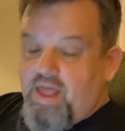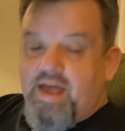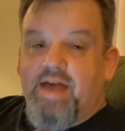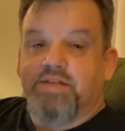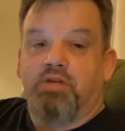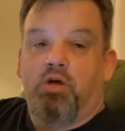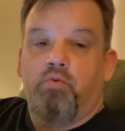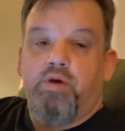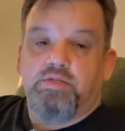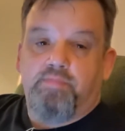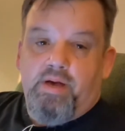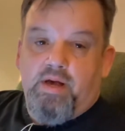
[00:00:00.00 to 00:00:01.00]
As
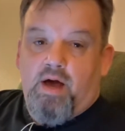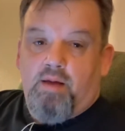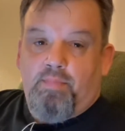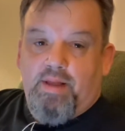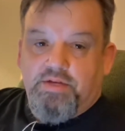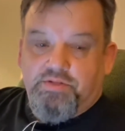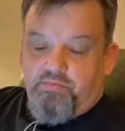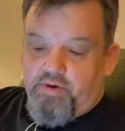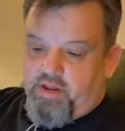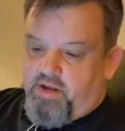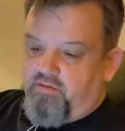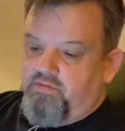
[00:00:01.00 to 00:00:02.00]
always, may God bless the
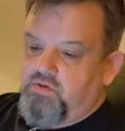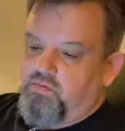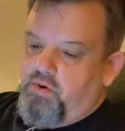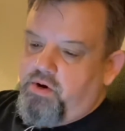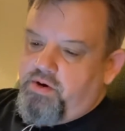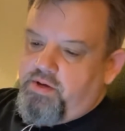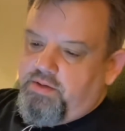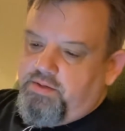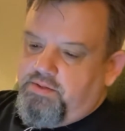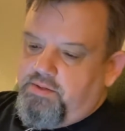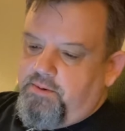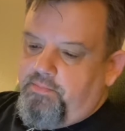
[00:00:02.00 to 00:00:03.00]
reading of His Word.
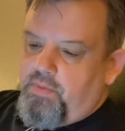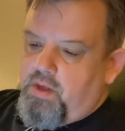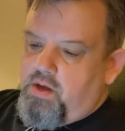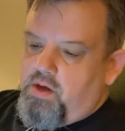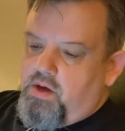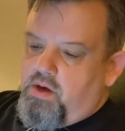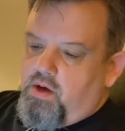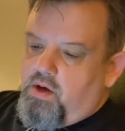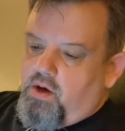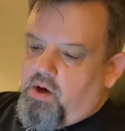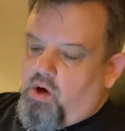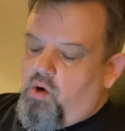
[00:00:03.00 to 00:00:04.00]
So,
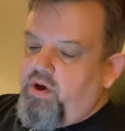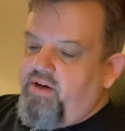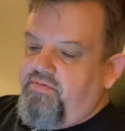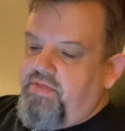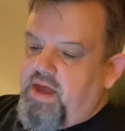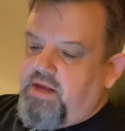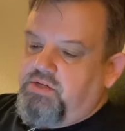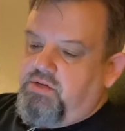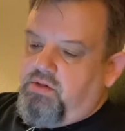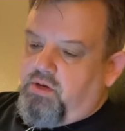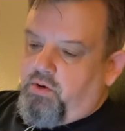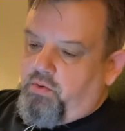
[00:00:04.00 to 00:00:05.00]
oh, give thanks to
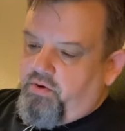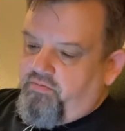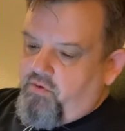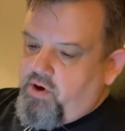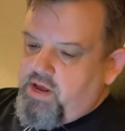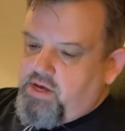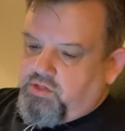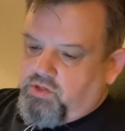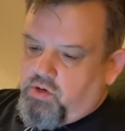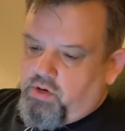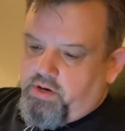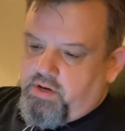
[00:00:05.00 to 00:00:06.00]
the Lord, for He is
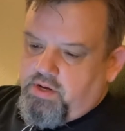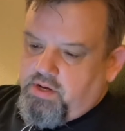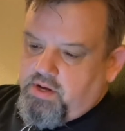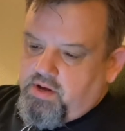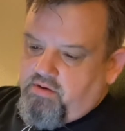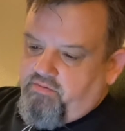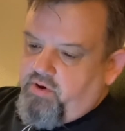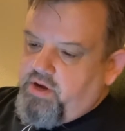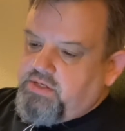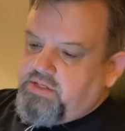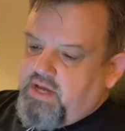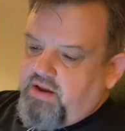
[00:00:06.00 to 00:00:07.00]
good, for
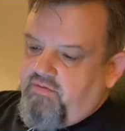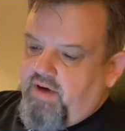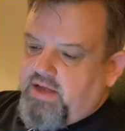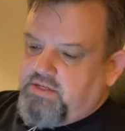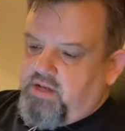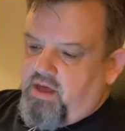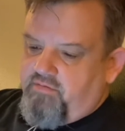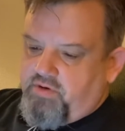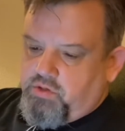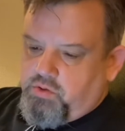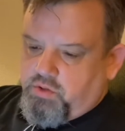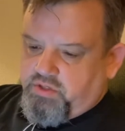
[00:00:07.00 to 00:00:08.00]
His steadfast love
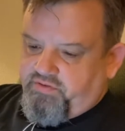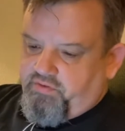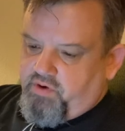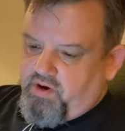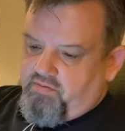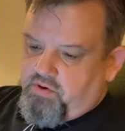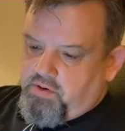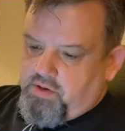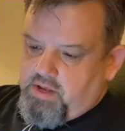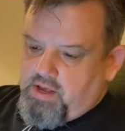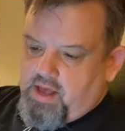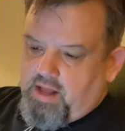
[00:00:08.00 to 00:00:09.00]
endures forever.
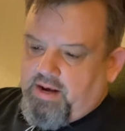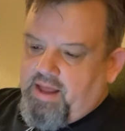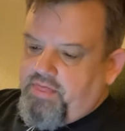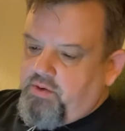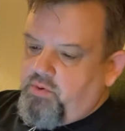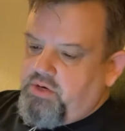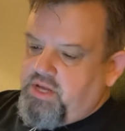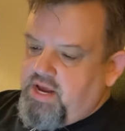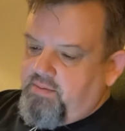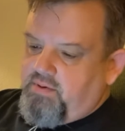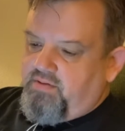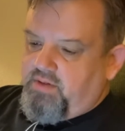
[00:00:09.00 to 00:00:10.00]
Let the
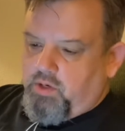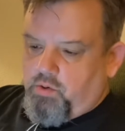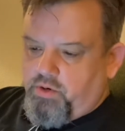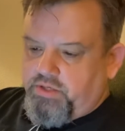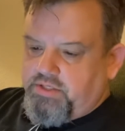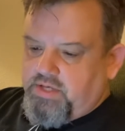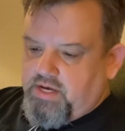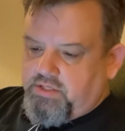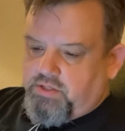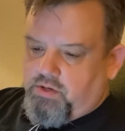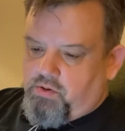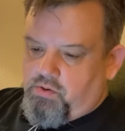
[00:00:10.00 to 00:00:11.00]
redeemed of the Lord say
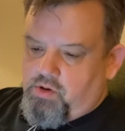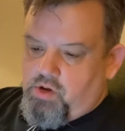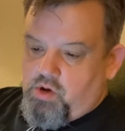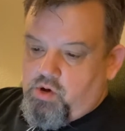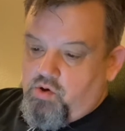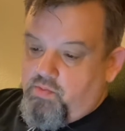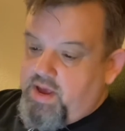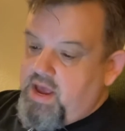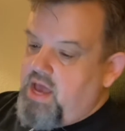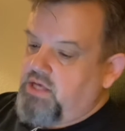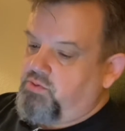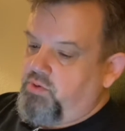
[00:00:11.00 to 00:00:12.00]
so, whom He
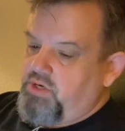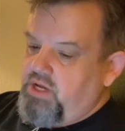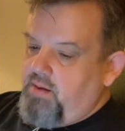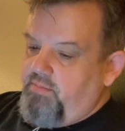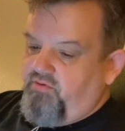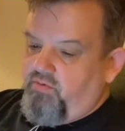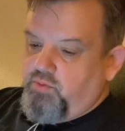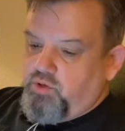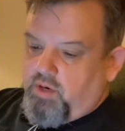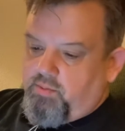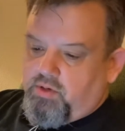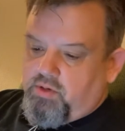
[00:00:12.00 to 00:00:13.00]
has redeemed from
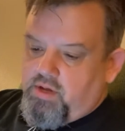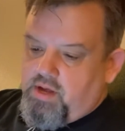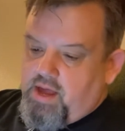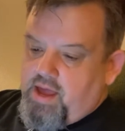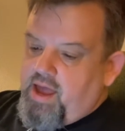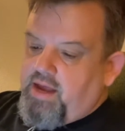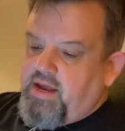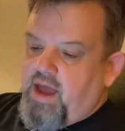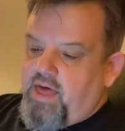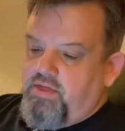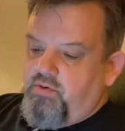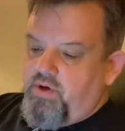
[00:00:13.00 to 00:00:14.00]
trouble, and
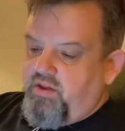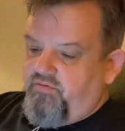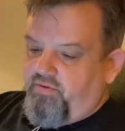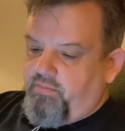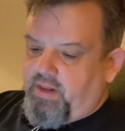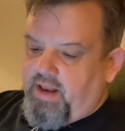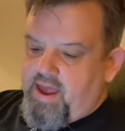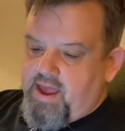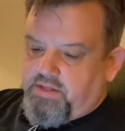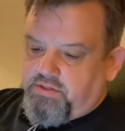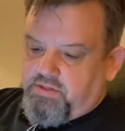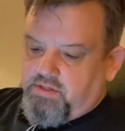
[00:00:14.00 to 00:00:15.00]
gather in from the
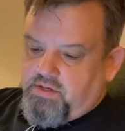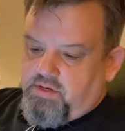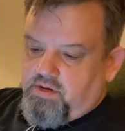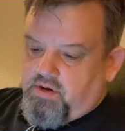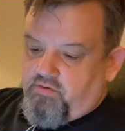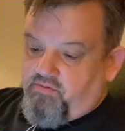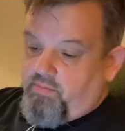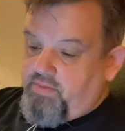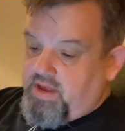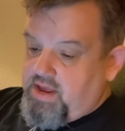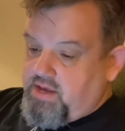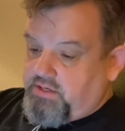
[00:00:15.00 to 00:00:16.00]
lands, from
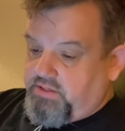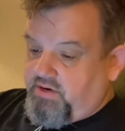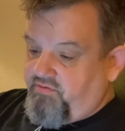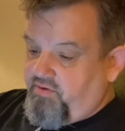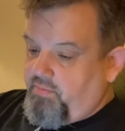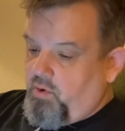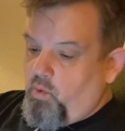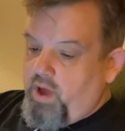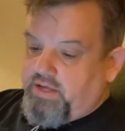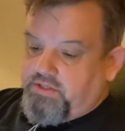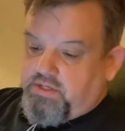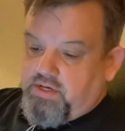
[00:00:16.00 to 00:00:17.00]
the east and from the
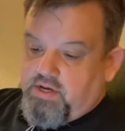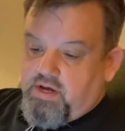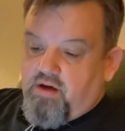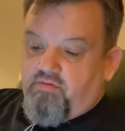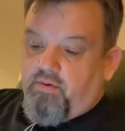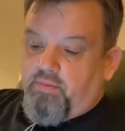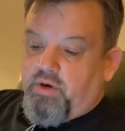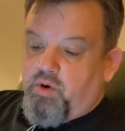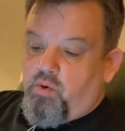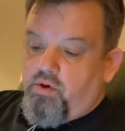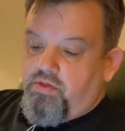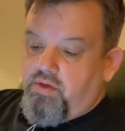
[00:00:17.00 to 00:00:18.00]
west, from the
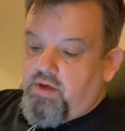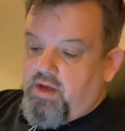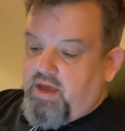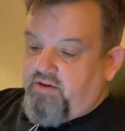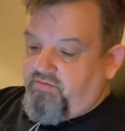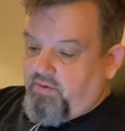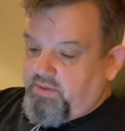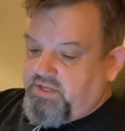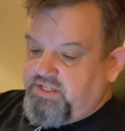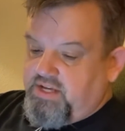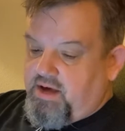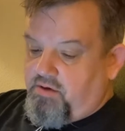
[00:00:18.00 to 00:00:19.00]
north and from the
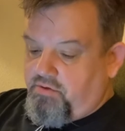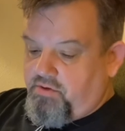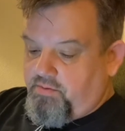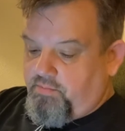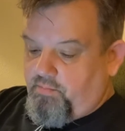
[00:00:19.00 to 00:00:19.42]
south.